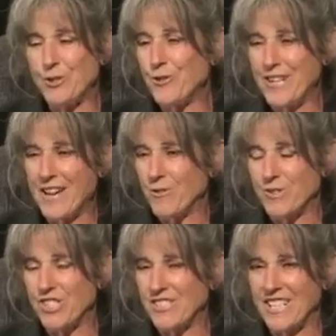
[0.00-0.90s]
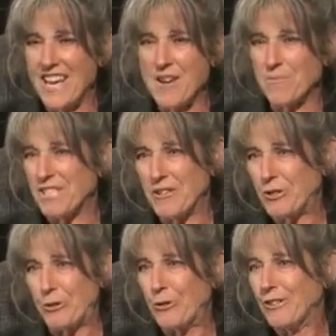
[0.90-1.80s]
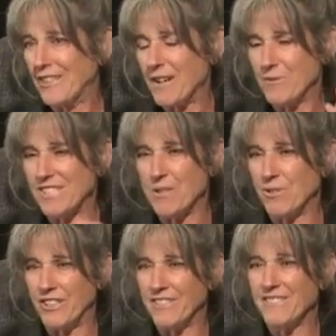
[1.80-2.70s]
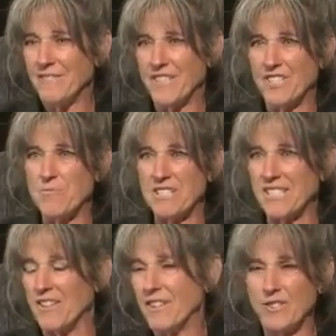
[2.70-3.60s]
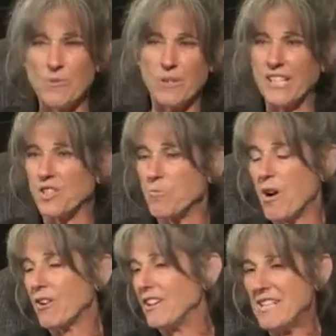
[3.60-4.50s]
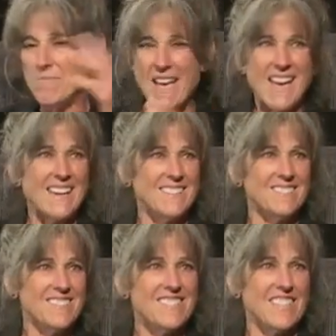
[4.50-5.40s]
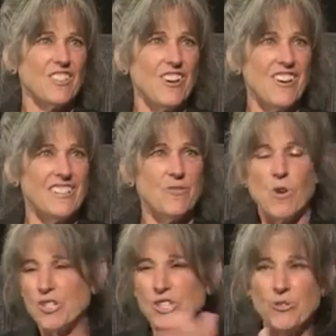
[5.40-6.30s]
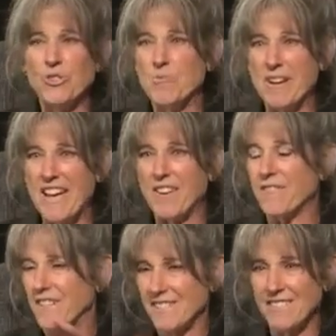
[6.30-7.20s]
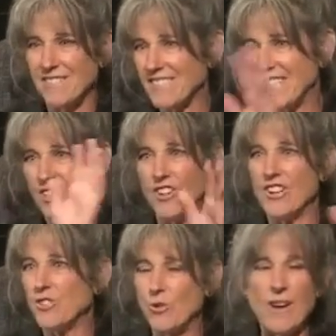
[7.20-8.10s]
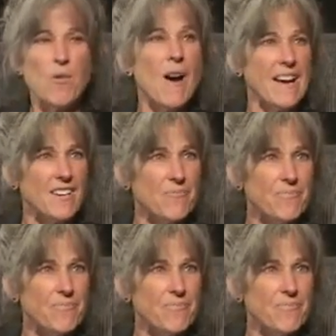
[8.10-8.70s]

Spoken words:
turned out it was just a cam sensor, and I was able to fix it myself. I was able to get the part on eBay and stick it on and watch a YouTube on how to fix it and stick it on and drive away.